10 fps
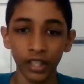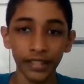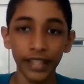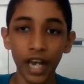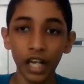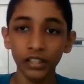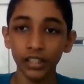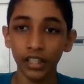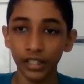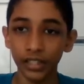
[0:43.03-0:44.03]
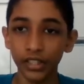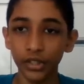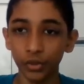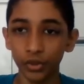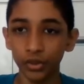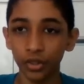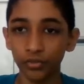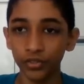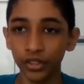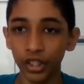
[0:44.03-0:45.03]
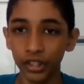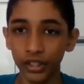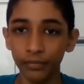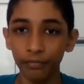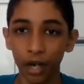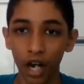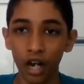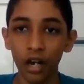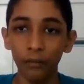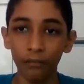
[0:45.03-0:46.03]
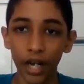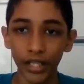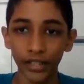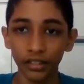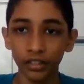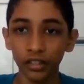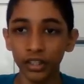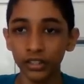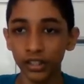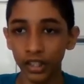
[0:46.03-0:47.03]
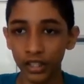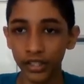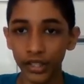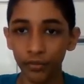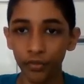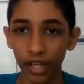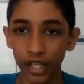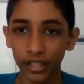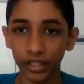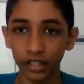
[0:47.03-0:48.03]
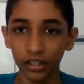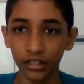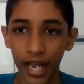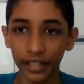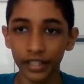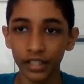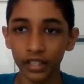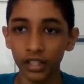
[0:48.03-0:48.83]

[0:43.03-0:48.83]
There's another use of searching bar by searching word that